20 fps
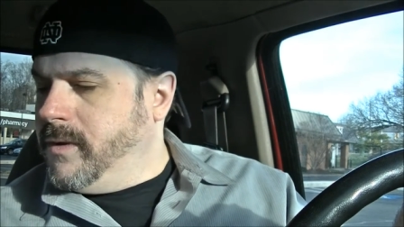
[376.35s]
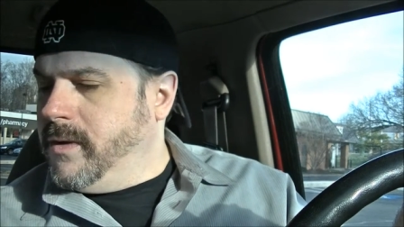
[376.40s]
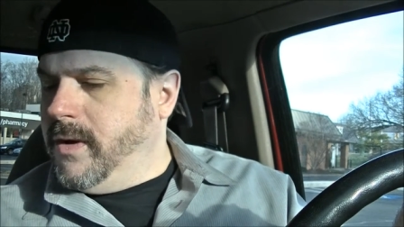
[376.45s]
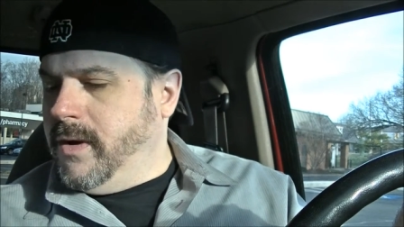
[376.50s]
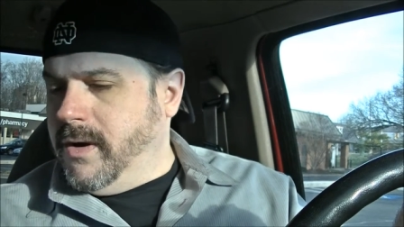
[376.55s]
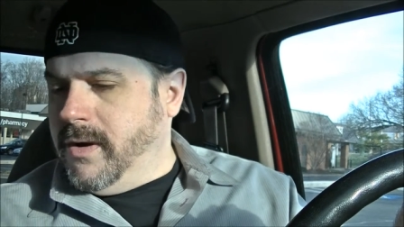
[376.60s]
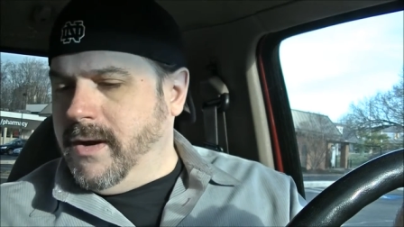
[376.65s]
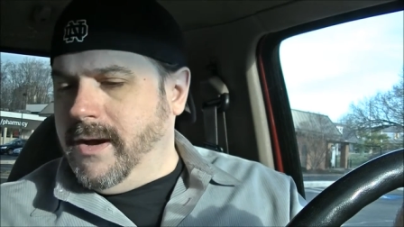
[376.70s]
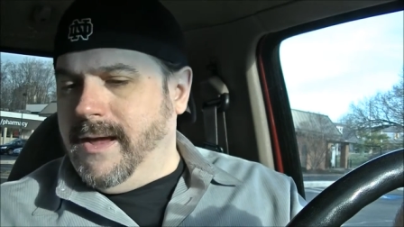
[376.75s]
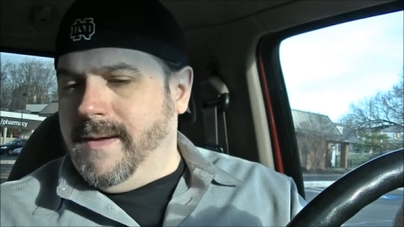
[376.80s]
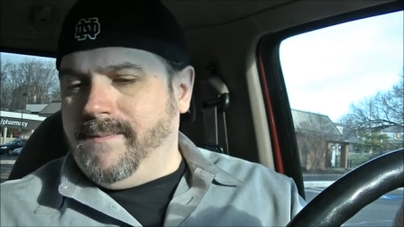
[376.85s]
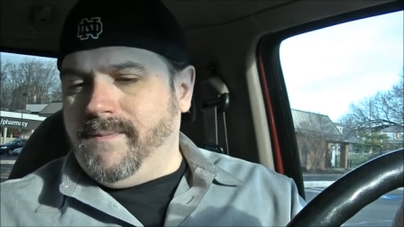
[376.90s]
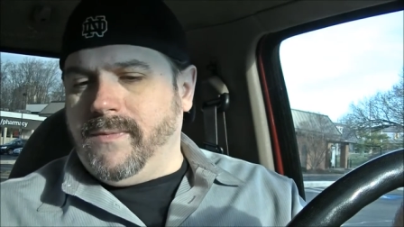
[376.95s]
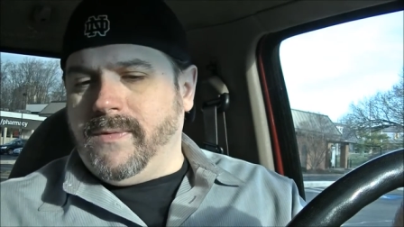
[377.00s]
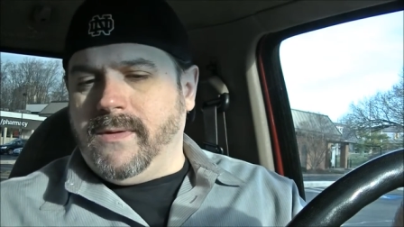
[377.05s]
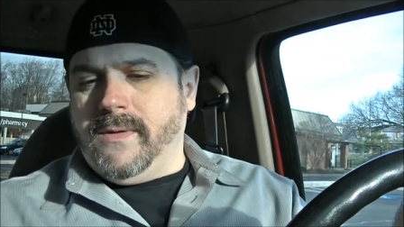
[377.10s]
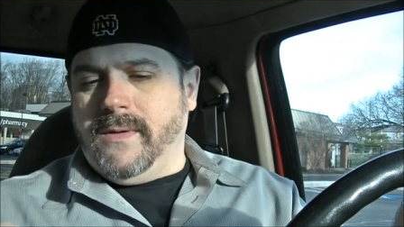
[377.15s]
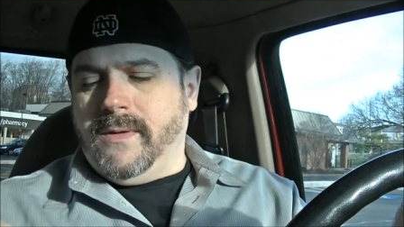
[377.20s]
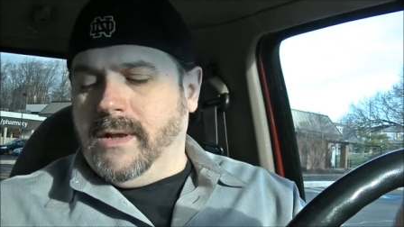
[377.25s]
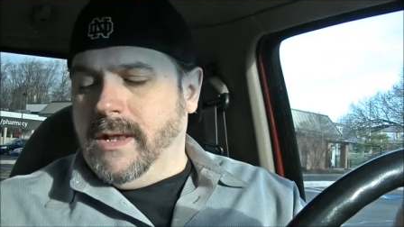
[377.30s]
All right,
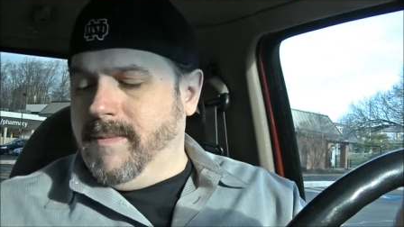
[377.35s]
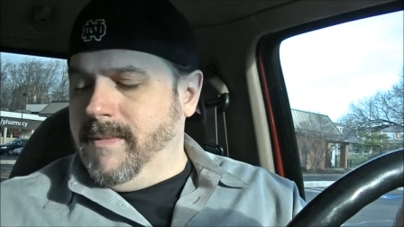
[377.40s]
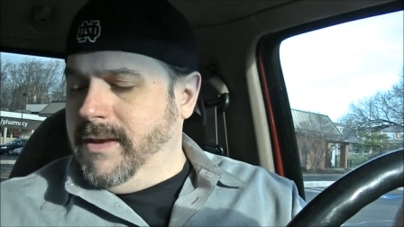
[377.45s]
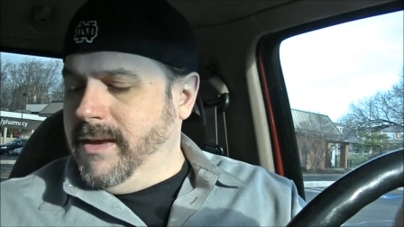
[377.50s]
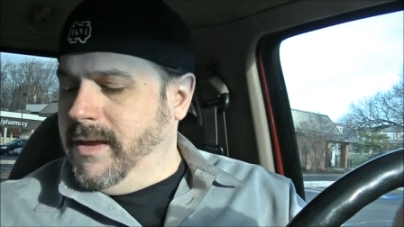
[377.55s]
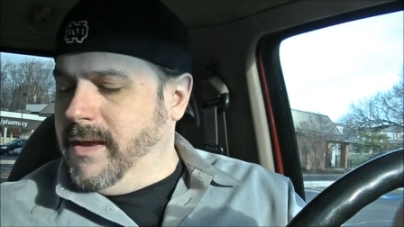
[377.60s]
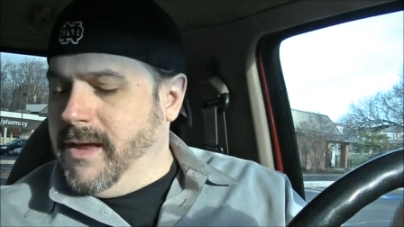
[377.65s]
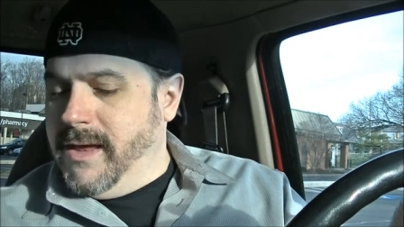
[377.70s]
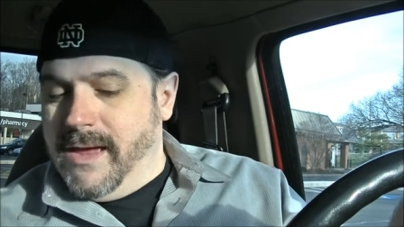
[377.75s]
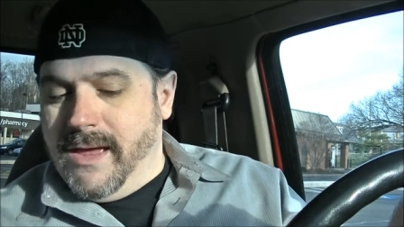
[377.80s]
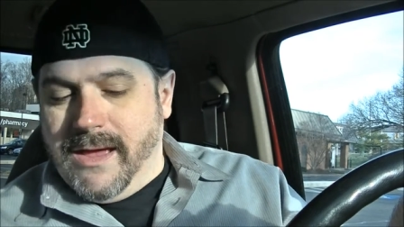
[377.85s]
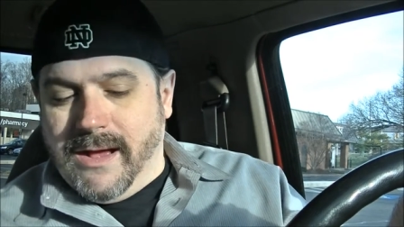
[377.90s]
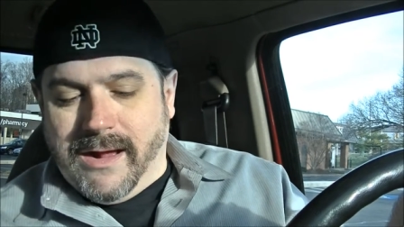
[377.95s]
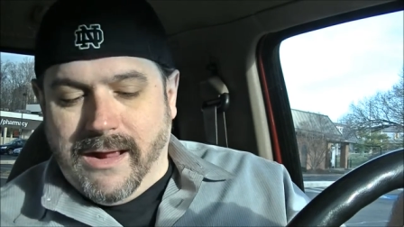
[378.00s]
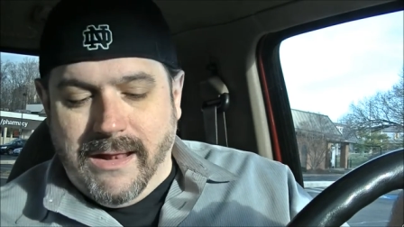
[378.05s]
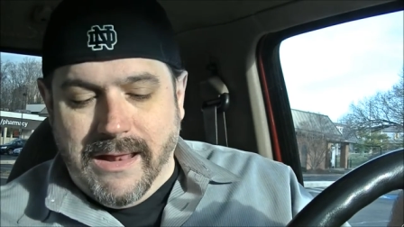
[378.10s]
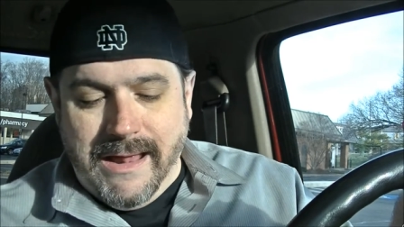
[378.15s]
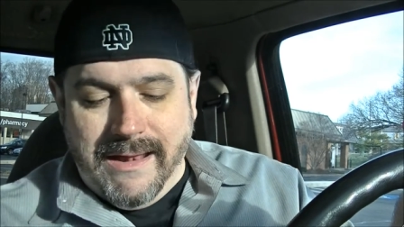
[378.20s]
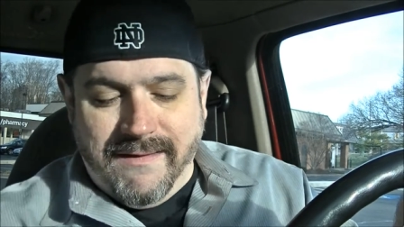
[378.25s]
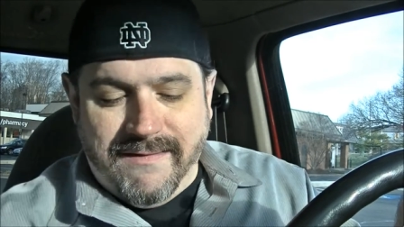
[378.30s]
let me
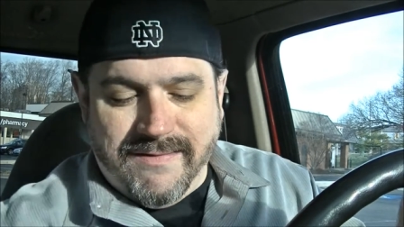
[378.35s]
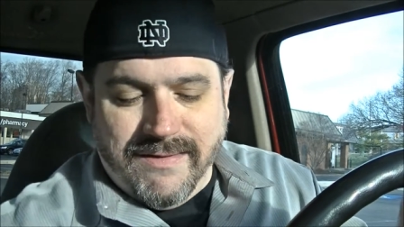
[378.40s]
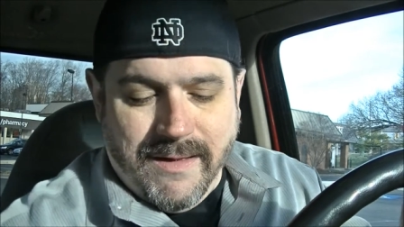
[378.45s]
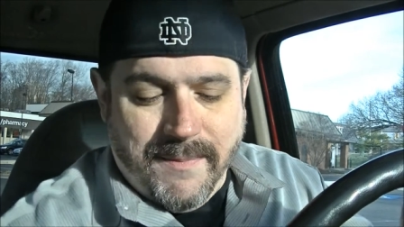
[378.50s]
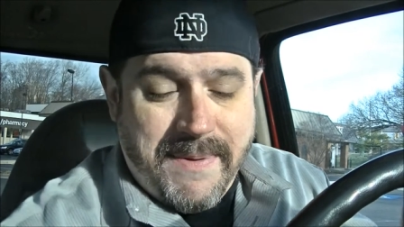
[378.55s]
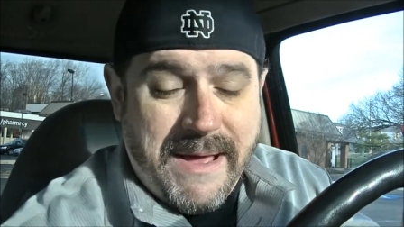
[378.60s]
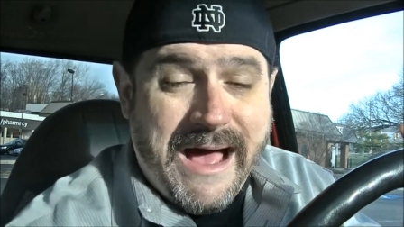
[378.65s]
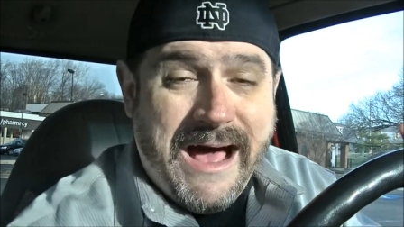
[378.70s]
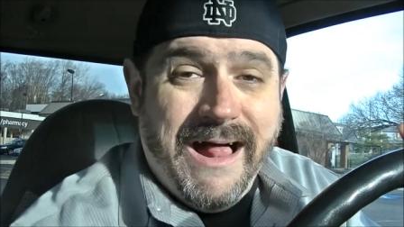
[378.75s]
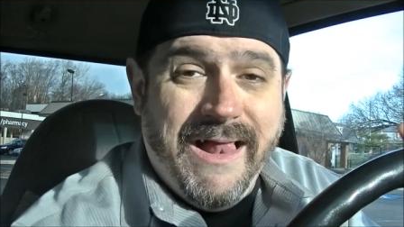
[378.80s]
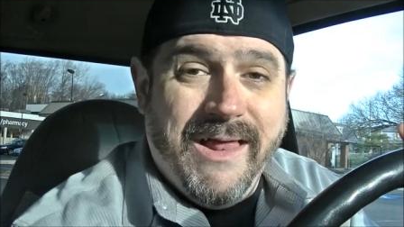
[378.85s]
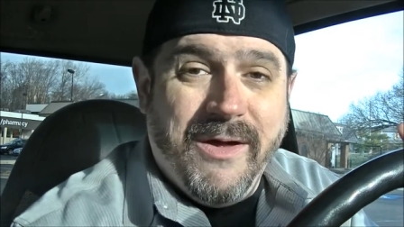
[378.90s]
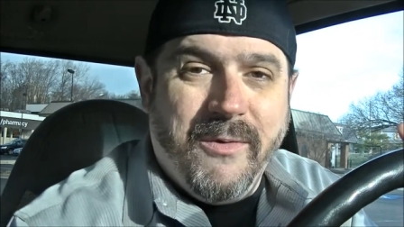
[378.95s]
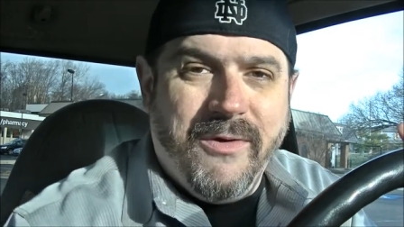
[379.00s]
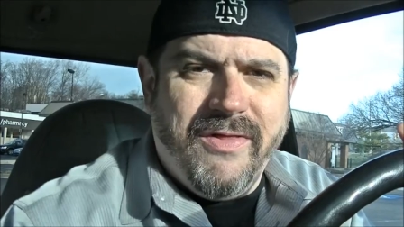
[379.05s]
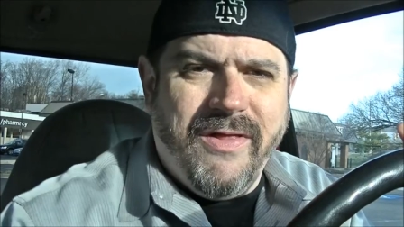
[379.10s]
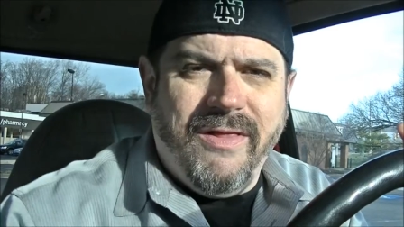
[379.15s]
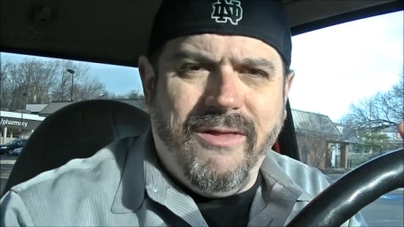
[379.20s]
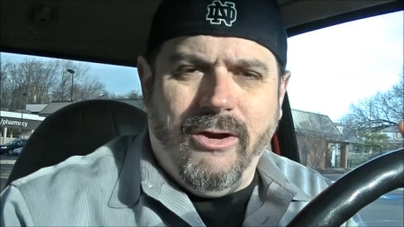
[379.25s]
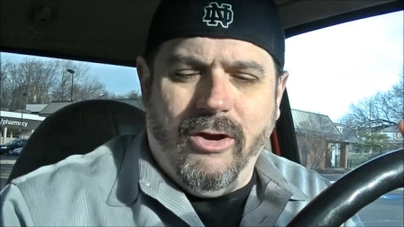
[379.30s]
cleanse the palate
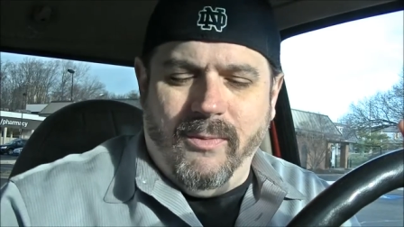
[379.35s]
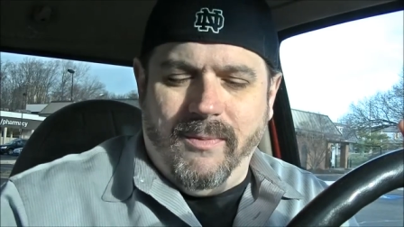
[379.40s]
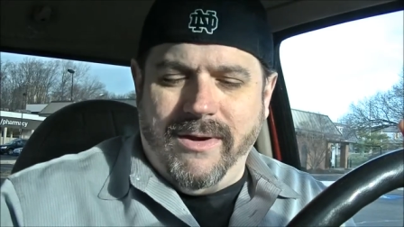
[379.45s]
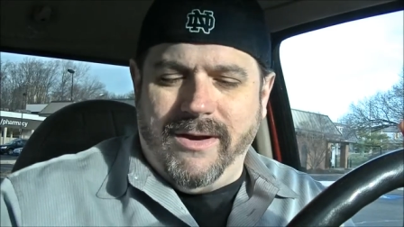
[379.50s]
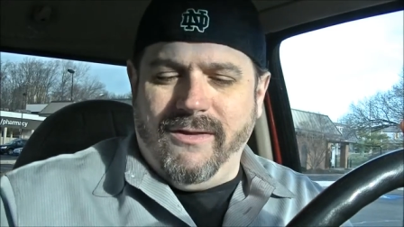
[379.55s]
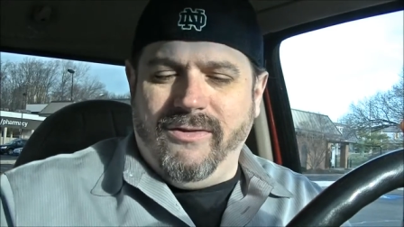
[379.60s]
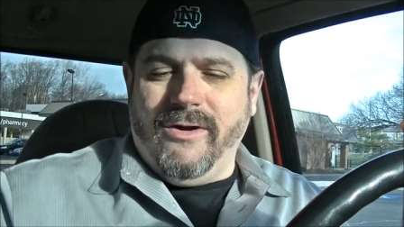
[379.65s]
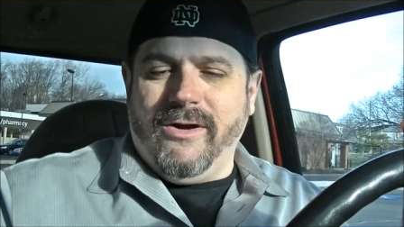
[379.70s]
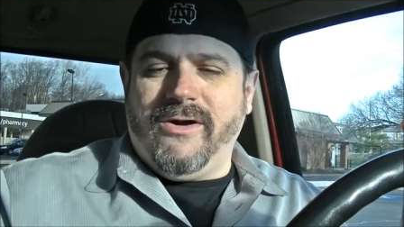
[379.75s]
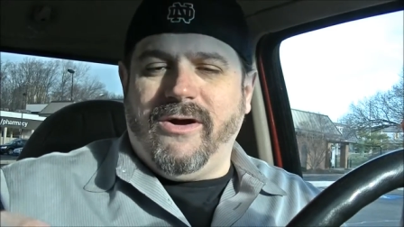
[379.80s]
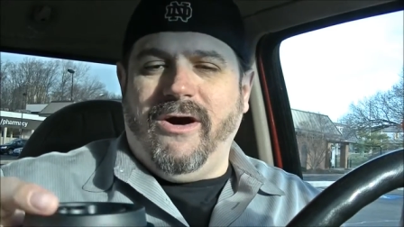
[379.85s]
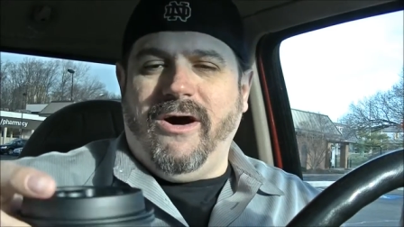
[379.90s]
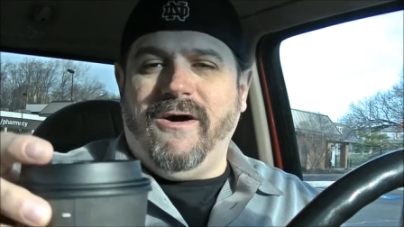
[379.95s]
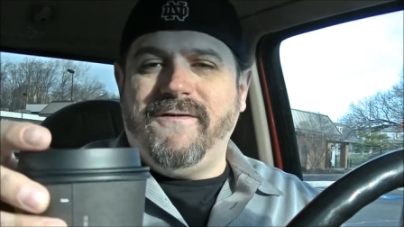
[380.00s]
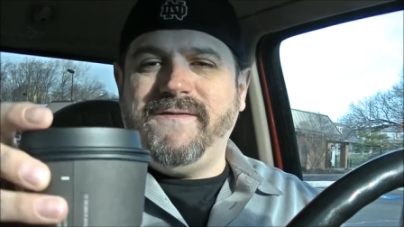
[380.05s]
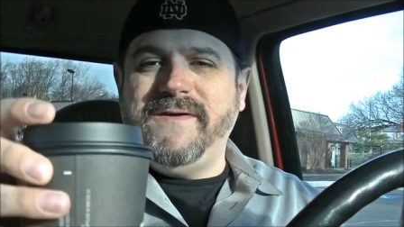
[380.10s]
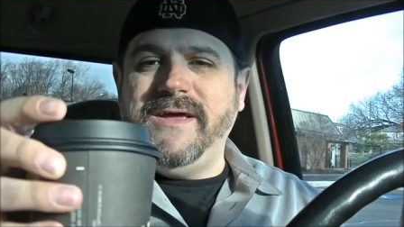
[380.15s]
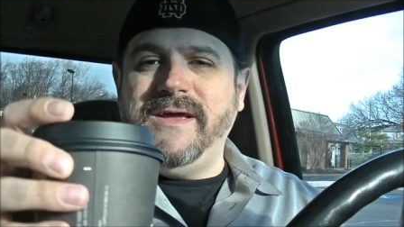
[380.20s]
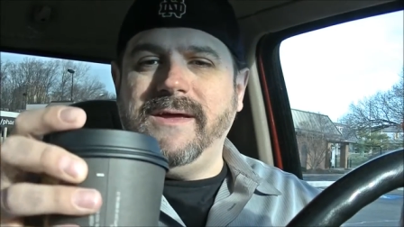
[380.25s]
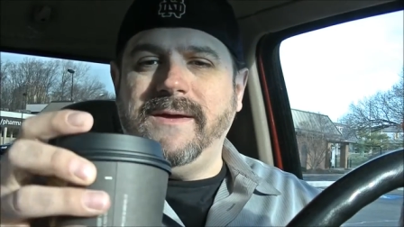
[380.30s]
with a little bit of their
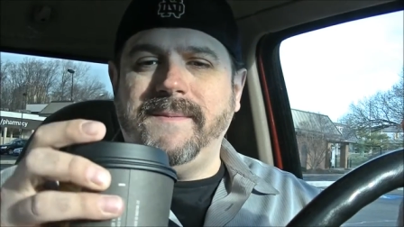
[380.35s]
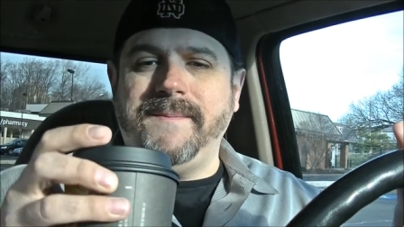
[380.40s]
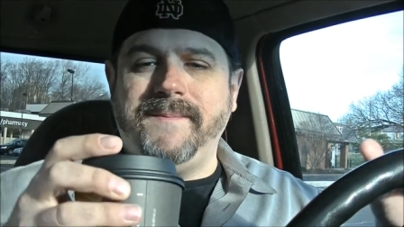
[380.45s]
coffee.